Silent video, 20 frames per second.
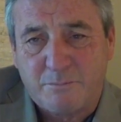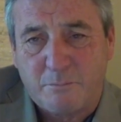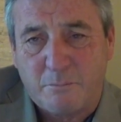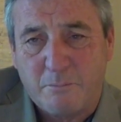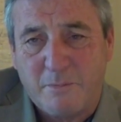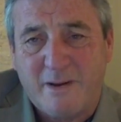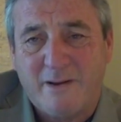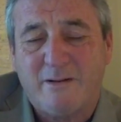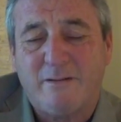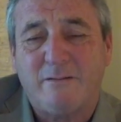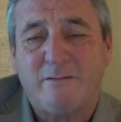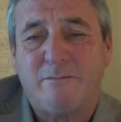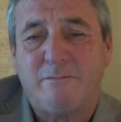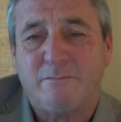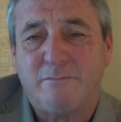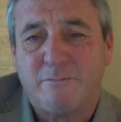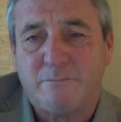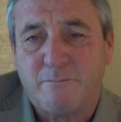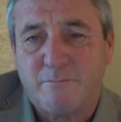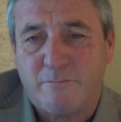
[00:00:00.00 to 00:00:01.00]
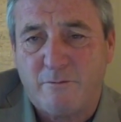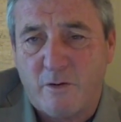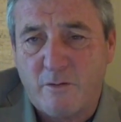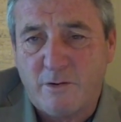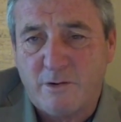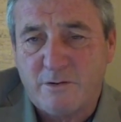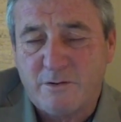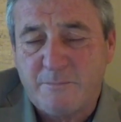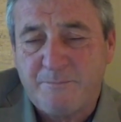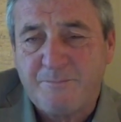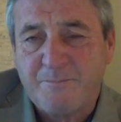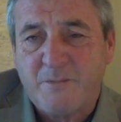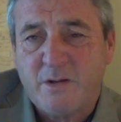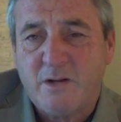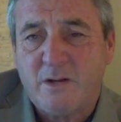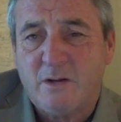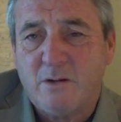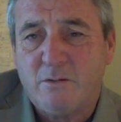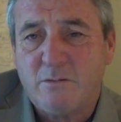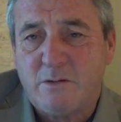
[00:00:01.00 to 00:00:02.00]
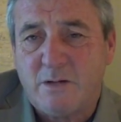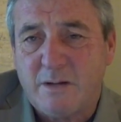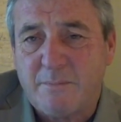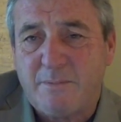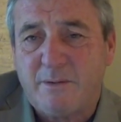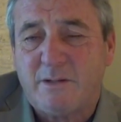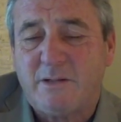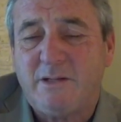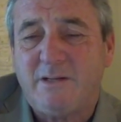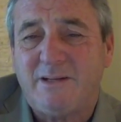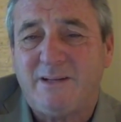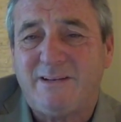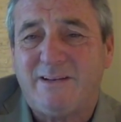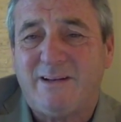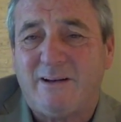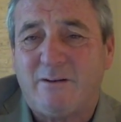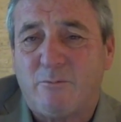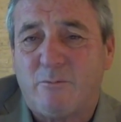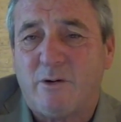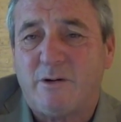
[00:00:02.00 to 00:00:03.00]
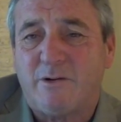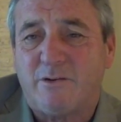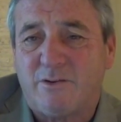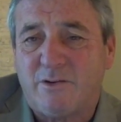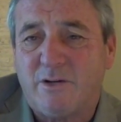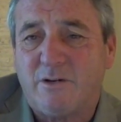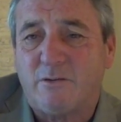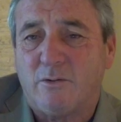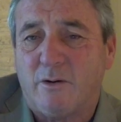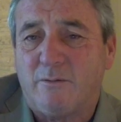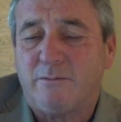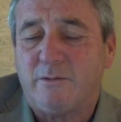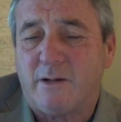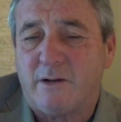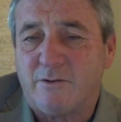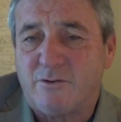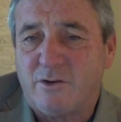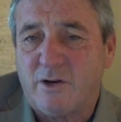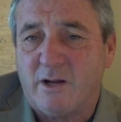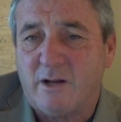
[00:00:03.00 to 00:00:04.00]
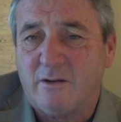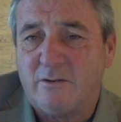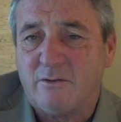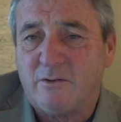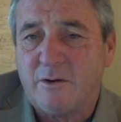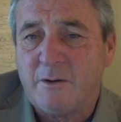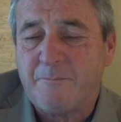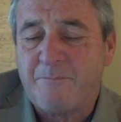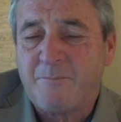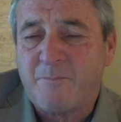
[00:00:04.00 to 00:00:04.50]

male voter who typically did not want to see an awful lot of change.